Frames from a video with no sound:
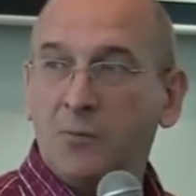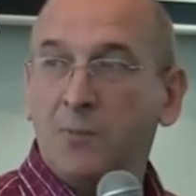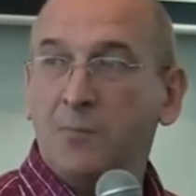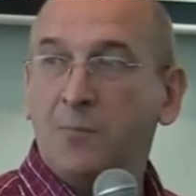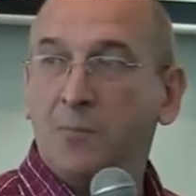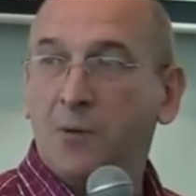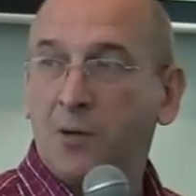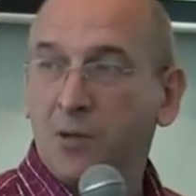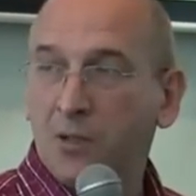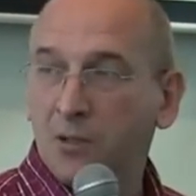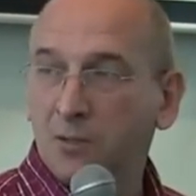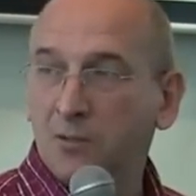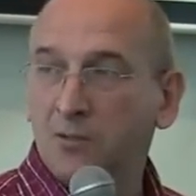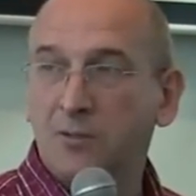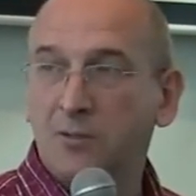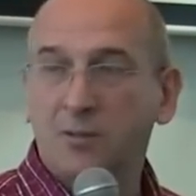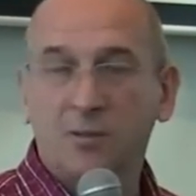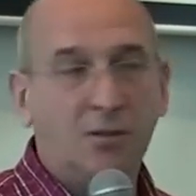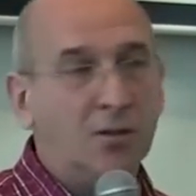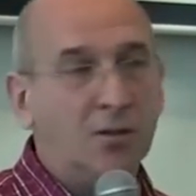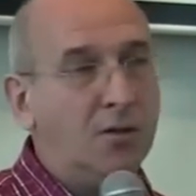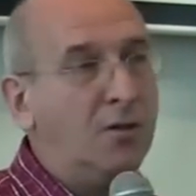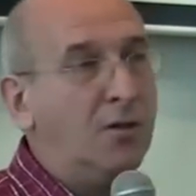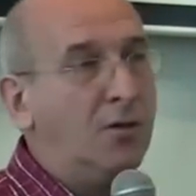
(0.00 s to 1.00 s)
be part
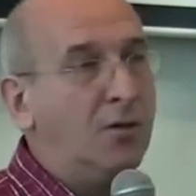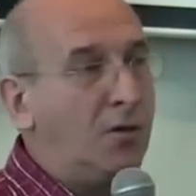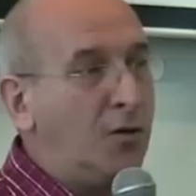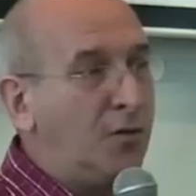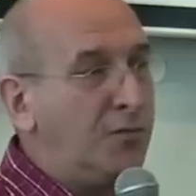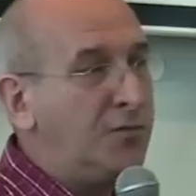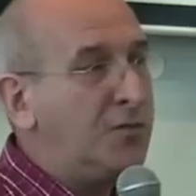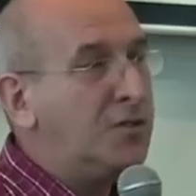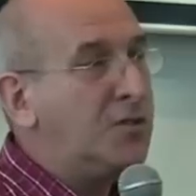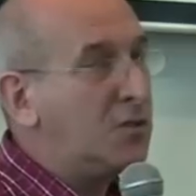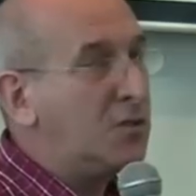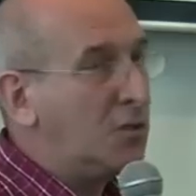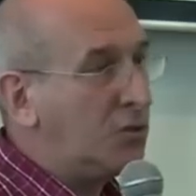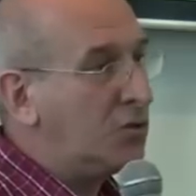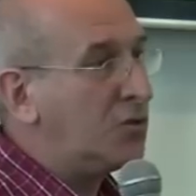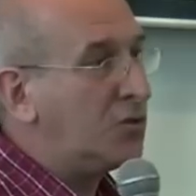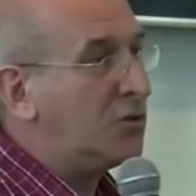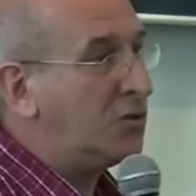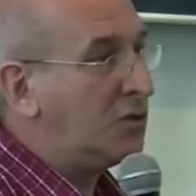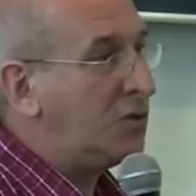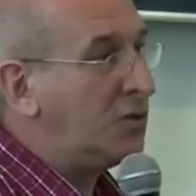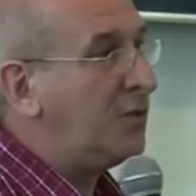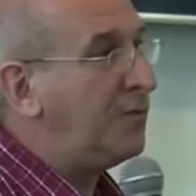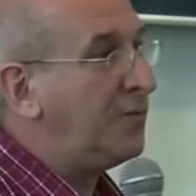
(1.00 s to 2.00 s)
of this
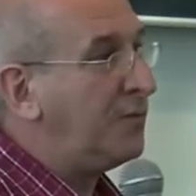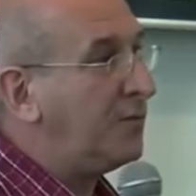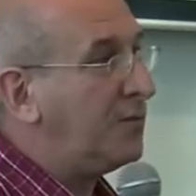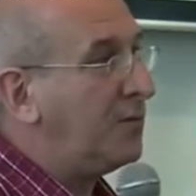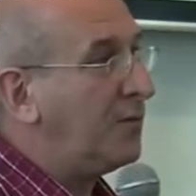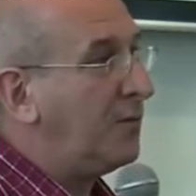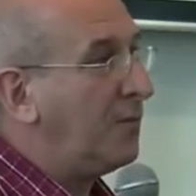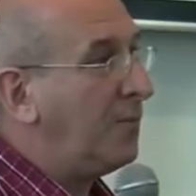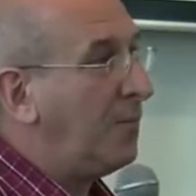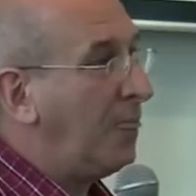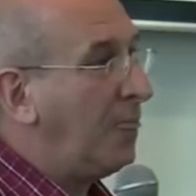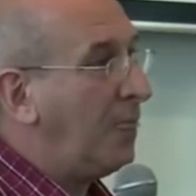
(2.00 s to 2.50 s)
social shift.